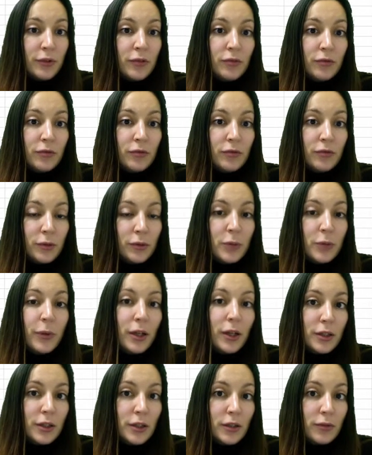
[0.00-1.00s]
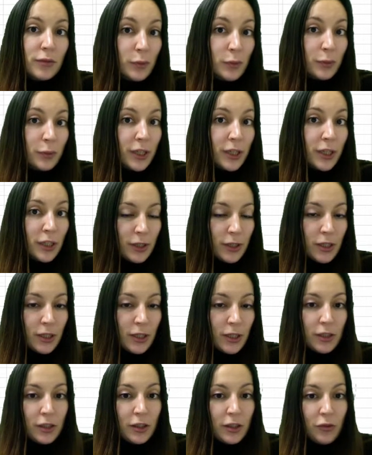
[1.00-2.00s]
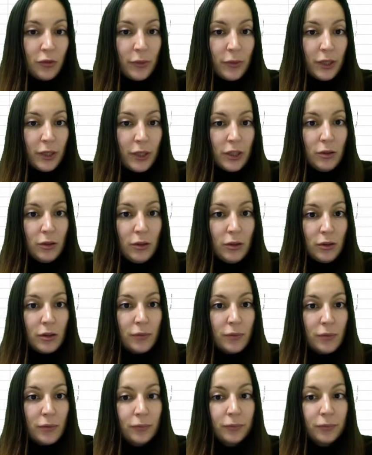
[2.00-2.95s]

of the responses from a placement test I did with my students.